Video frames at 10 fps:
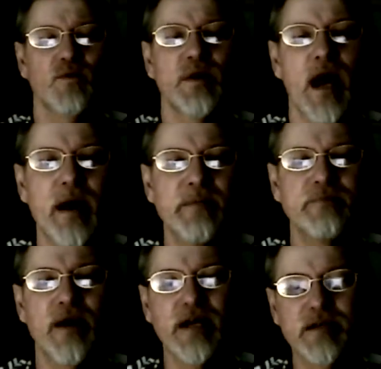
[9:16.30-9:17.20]
when I'm
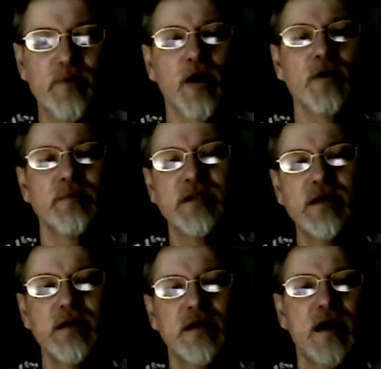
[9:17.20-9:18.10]
in my department.
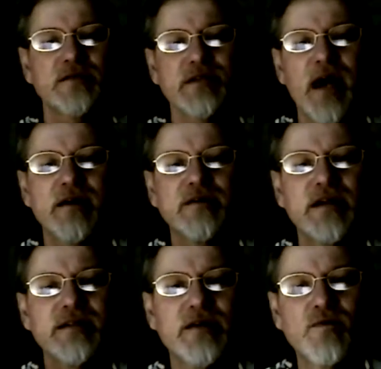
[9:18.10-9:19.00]
On
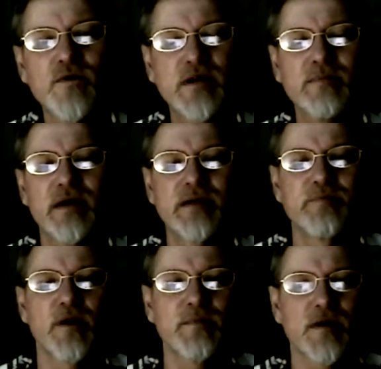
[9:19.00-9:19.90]
Saturdays, I don't work in my
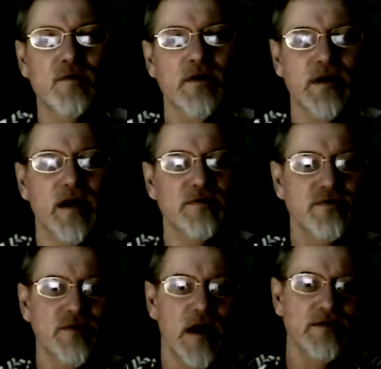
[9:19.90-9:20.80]
department. I work out
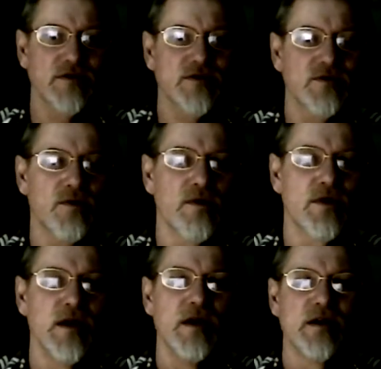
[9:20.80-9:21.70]
throughout the
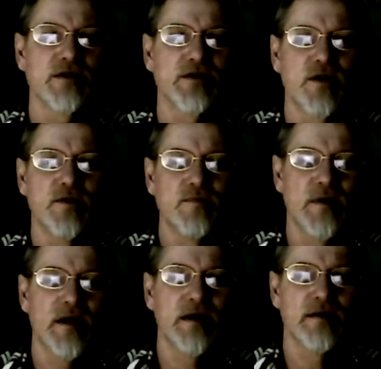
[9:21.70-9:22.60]
store. So
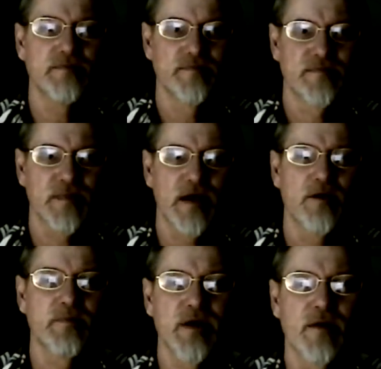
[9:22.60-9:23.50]
uh, I
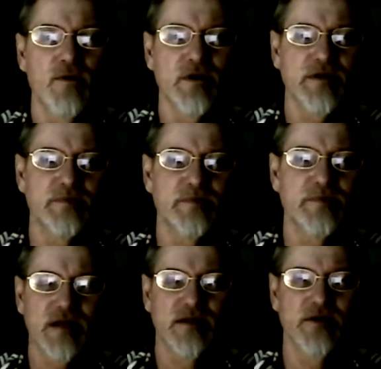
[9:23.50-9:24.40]
don't play worship
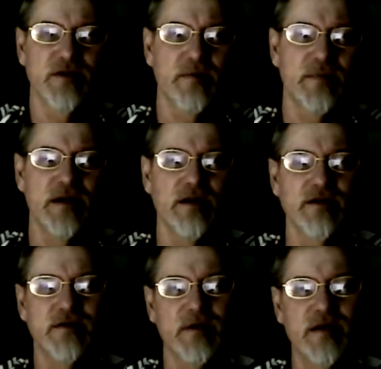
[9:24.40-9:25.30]
music because there's somebody
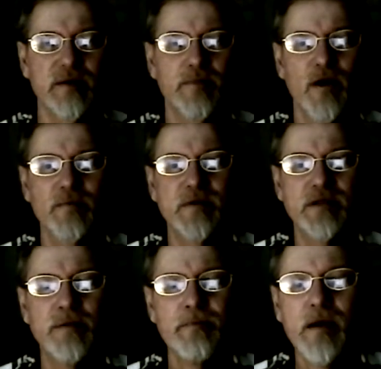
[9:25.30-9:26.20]
else in my
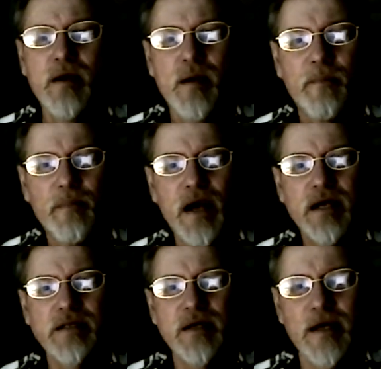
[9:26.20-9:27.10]
department.
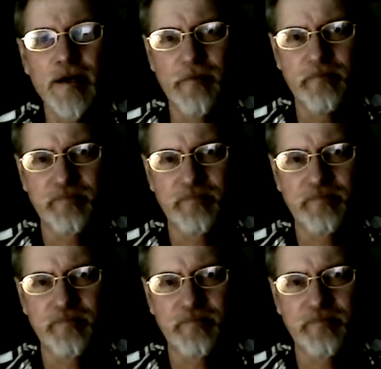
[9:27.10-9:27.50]
But uh,